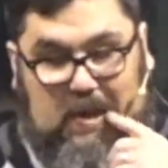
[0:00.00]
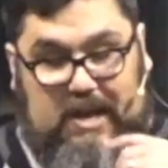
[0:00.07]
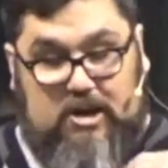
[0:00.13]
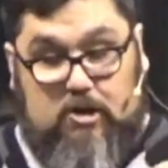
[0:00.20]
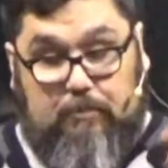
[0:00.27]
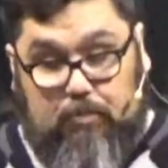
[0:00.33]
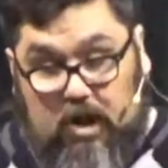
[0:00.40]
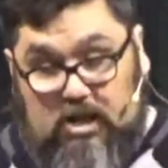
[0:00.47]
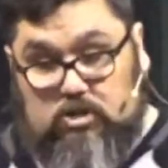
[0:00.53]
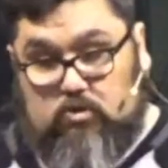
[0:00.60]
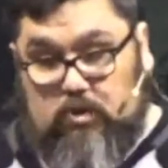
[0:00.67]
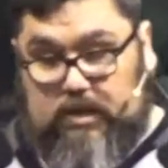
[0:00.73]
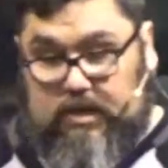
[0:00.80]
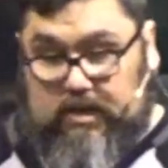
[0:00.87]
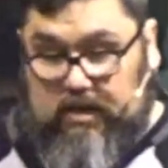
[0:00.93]
New
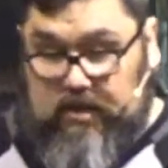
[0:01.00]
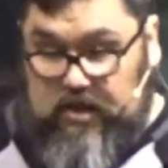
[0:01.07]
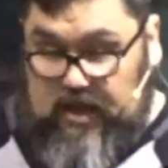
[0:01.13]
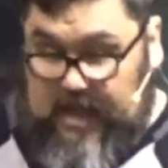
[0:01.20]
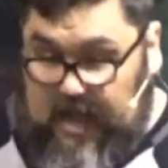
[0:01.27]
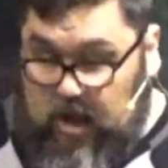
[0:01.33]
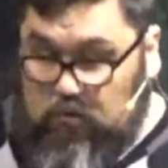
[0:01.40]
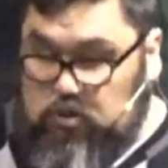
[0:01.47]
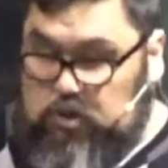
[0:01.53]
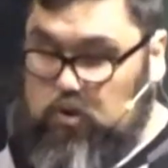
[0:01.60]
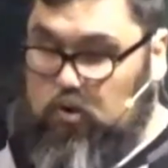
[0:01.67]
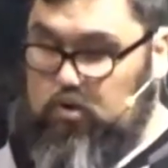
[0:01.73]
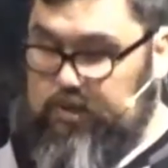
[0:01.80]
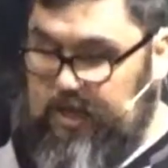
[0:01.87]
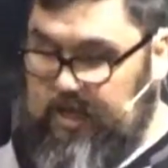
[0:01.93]
Brunswick
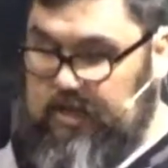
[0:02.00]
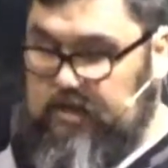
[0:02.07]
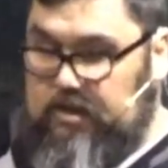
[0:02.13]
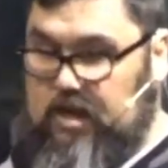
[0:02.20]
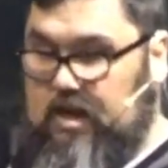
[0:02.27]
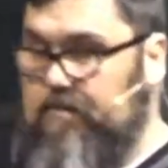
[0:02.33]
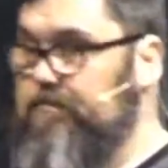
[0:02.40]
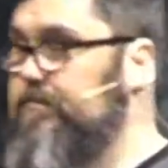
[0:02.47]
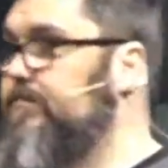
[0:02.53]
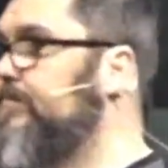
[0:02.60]
household income